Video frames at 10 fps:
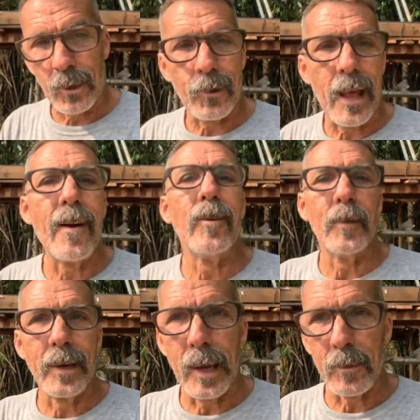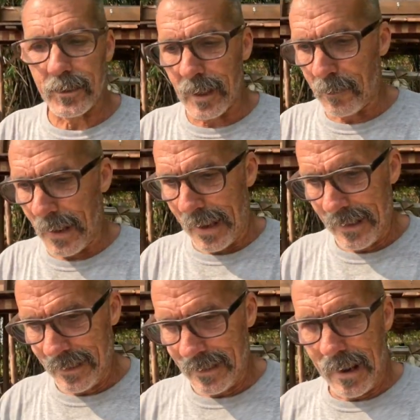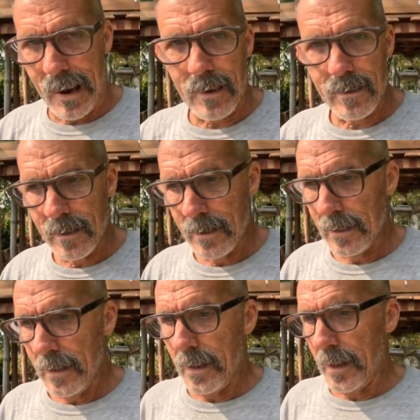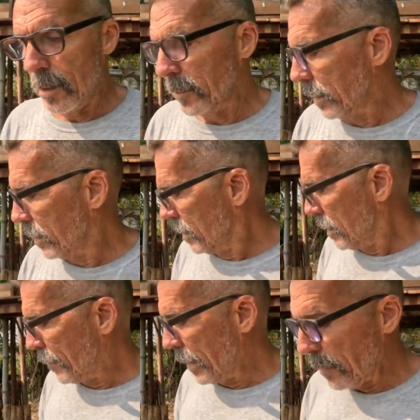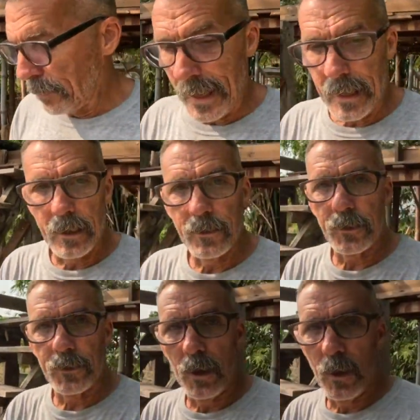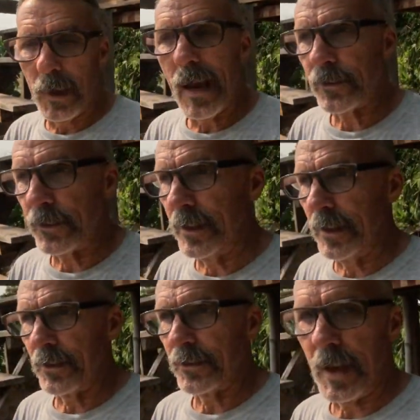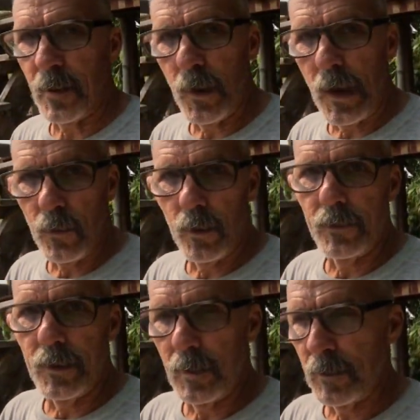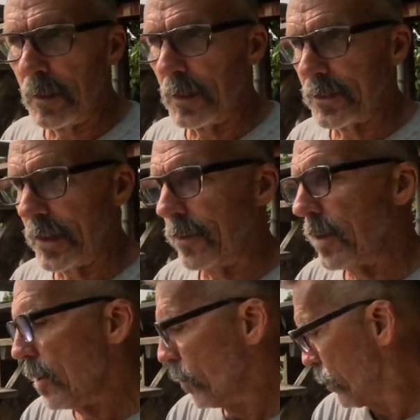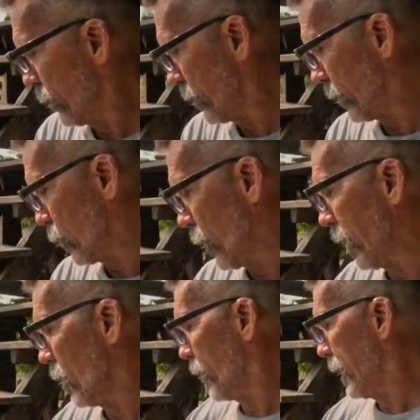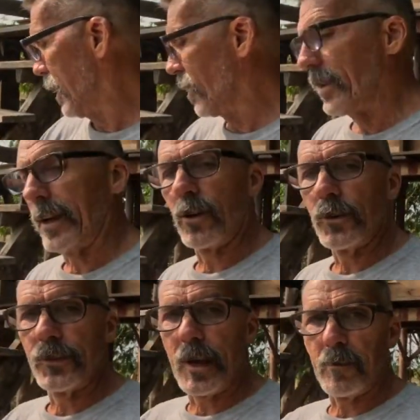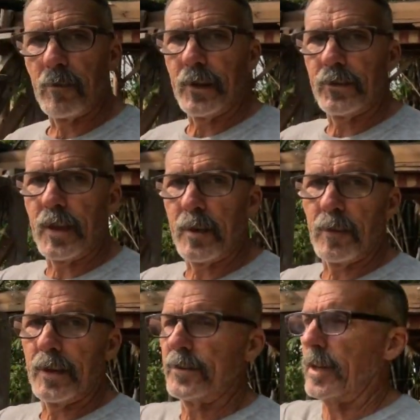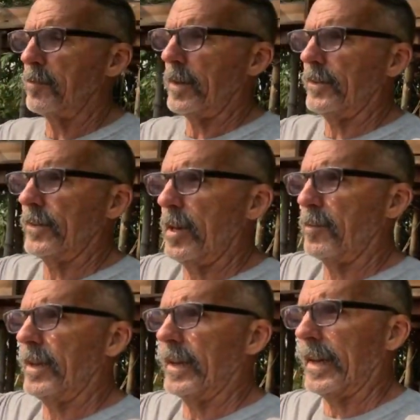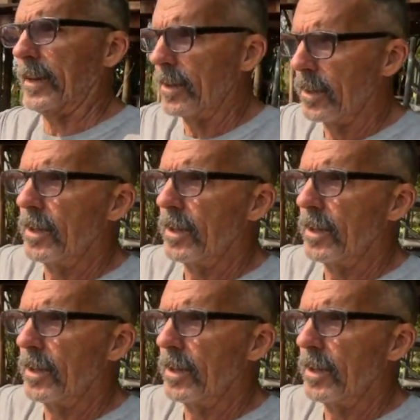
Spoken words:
luck would have it, my neighbor stopped by. Yeah. And he helped me. I planned on just doing it, and we actually did it the same way I would have done it by myself, which was to swing it over here, and then go step by step by step by step, and then get